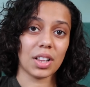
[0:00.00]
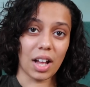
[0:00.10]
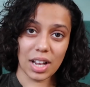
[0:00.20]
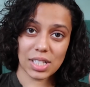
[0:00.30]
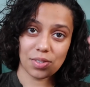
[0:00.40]

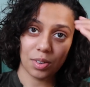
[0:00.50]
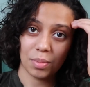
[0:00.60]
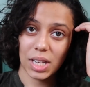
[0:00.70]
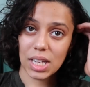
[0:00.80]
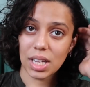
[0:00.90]
class for
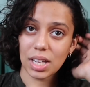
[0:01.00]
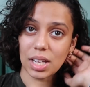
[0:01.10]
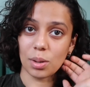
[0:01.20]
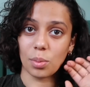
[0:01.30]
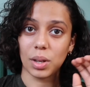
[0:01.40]
me.
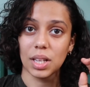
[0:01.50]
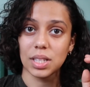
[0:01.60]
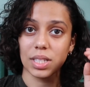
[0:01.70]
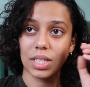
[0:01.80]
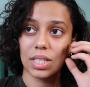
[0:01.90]
It
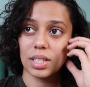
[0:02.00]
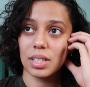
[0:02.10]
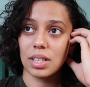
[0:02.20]
was,